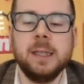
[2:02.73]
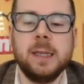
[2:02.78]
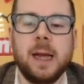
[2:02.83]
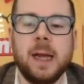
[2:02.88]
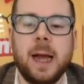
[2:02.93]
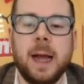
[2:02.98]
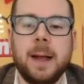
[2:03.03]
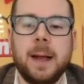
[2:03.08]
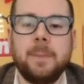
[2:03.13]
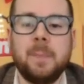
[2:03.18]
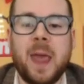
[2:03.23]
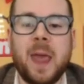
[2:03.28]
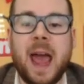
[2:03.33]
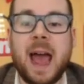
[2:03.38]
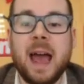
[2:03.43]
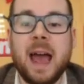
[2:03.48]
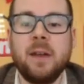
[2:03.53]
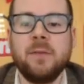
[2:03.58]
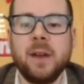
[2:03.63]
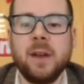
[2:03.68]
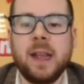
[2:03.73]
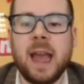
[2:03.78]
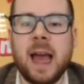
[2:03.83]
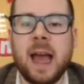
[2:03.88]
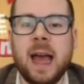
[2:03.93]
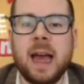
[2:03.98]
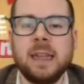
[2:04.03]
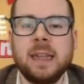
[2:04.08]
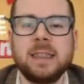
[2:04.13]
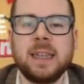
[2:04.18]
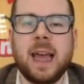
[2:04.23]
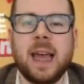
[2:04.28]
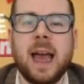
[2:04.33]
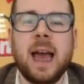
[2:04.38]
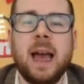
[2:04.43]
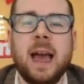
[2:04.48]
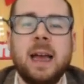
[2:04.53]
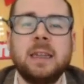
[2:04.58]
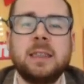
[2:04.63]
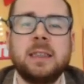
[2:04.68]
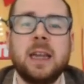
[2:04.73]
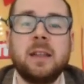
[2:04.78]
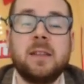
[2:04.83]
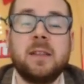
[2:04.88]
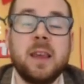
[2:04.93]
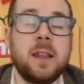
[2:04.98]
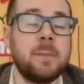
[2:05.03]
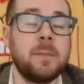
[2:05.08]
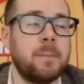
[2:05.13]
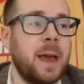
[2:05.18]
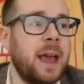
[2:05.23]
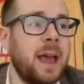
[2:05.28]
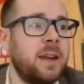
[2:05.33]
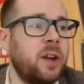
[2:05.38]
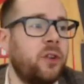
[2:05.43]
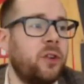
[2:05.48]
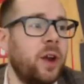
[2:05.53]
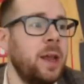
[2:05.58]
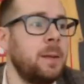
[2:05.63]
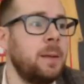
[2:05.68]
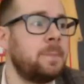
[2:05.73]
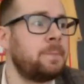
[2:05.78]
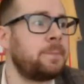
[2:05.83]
Advocat has a decent pedigree.